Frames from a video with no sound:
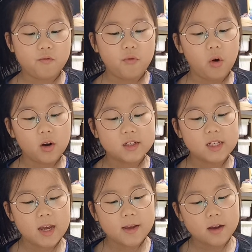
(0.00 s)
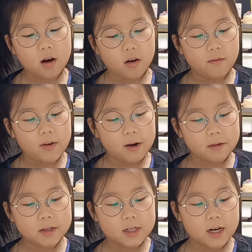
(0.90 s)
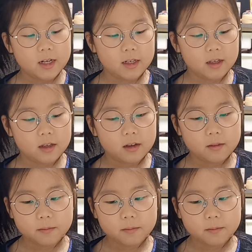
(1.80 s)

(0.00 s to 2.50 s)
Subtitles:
for they are very tiny.